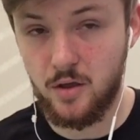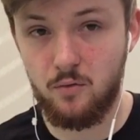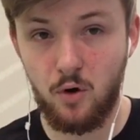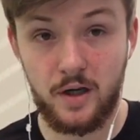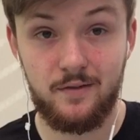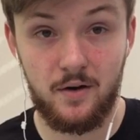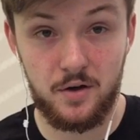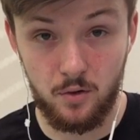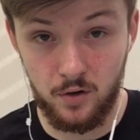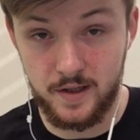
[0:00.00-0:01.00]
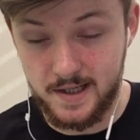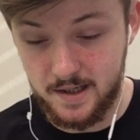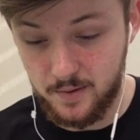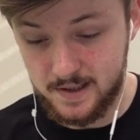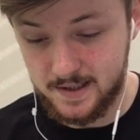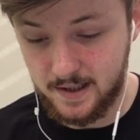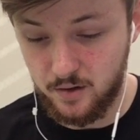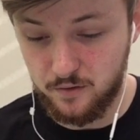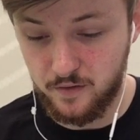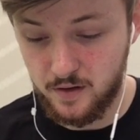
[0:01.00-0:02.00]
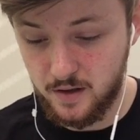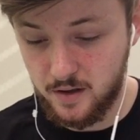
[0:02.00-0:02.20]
rocket value on the E-Wiz itself.